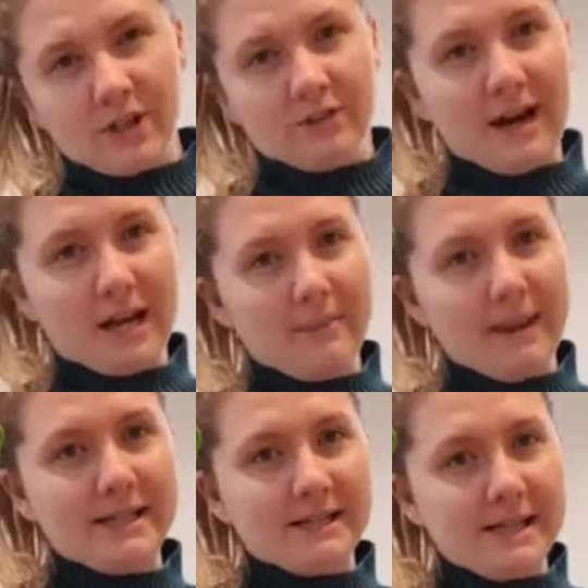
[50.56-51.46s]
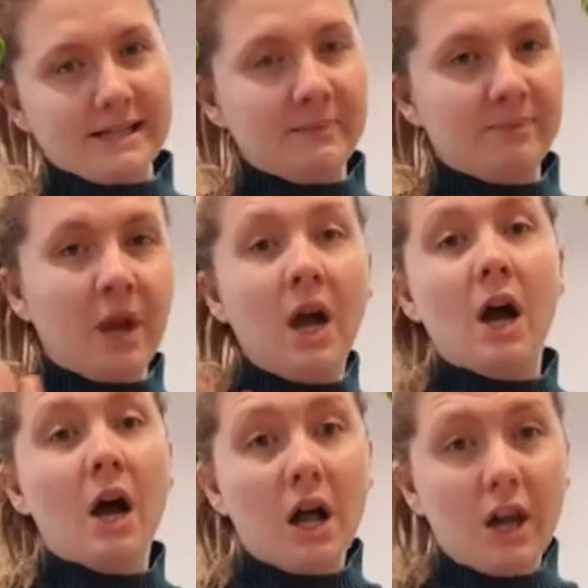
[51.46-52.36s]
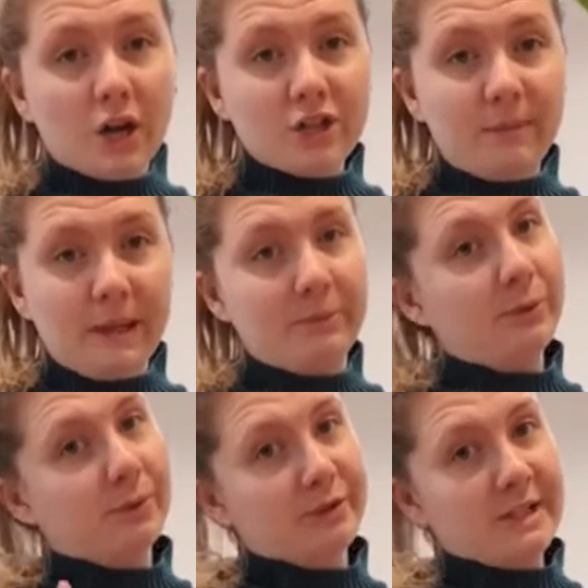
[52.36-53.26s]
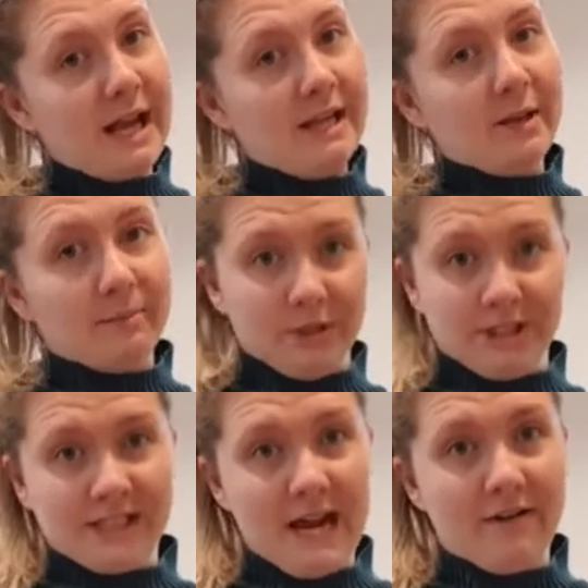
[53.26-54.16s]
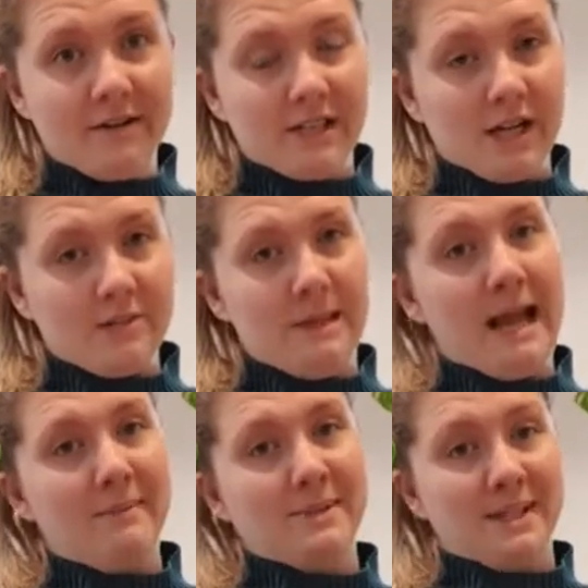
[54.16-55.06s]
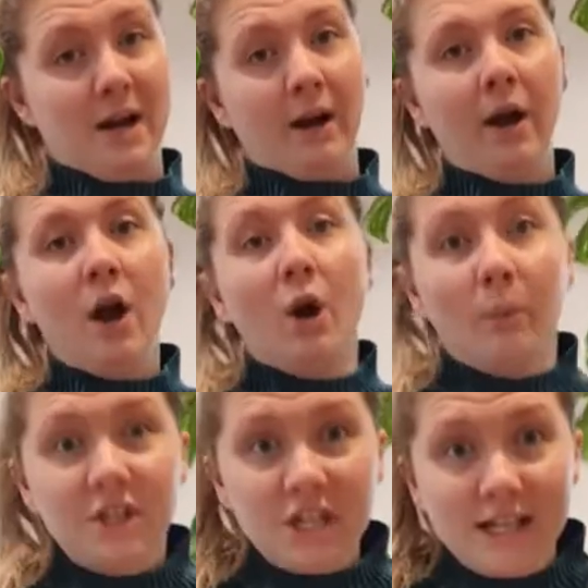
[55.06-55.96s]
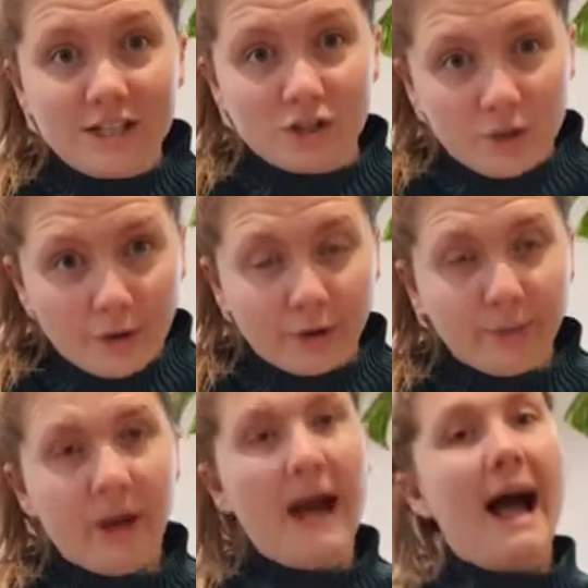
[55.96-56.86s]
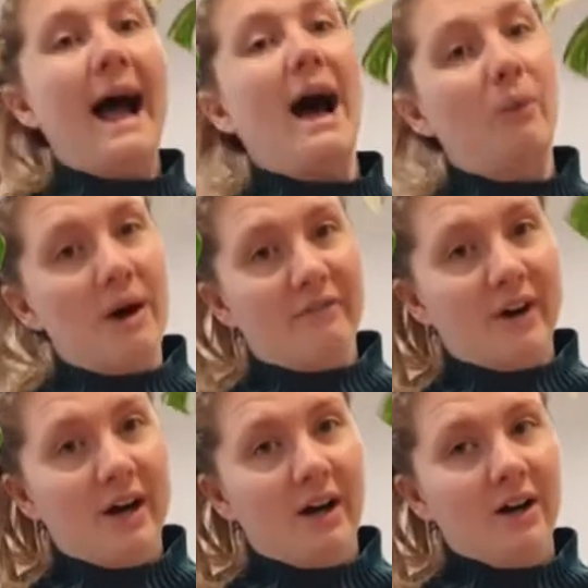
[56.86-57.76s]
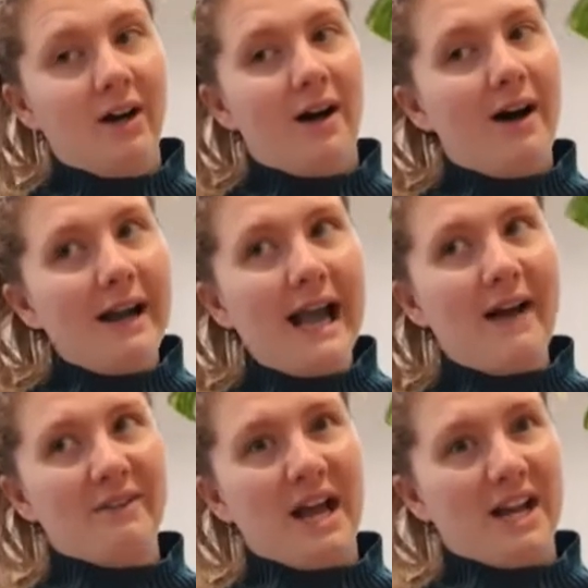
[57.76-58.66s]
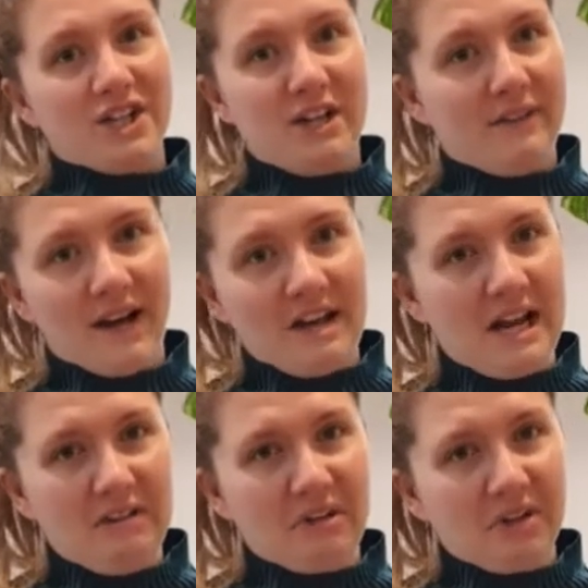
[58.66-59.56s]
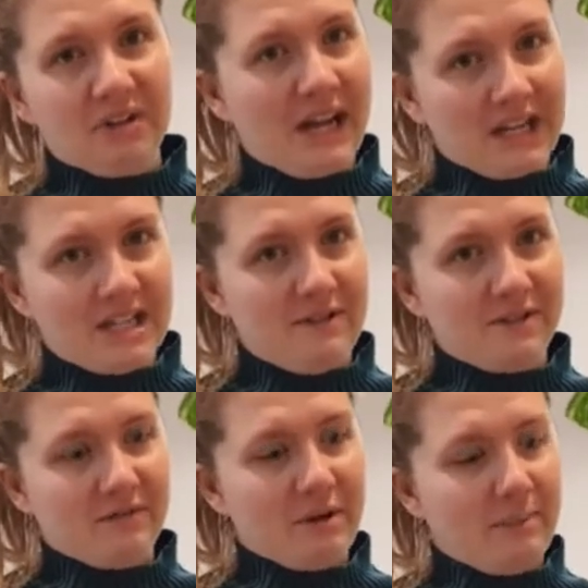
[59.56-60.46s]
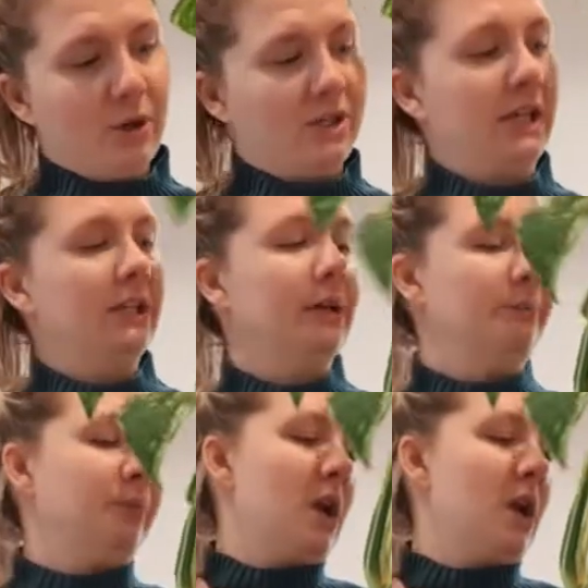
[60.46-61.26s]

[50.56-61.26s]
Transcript: on a regular basis. A lot of people will say that monsteras like to be kept snug, which is true. However, I haven't actually found any real negatives in repotting them.